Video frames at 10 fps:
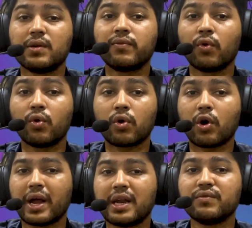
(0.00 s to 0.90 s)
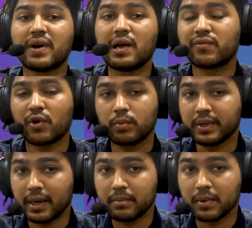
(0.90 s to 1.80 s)
any four or any five
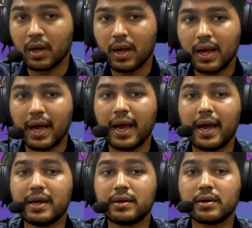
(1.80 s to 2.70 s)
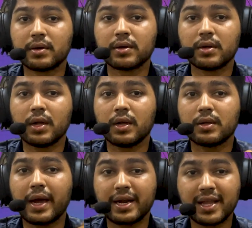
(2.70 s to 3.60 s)
from them, and uh,
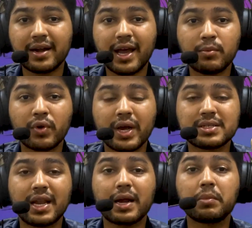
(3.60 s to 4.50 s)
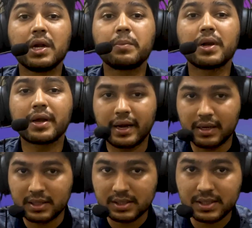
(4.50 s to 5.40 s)
at that time you can select multiple
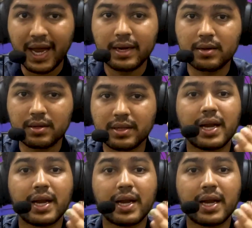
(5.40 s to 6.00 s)
categories, right?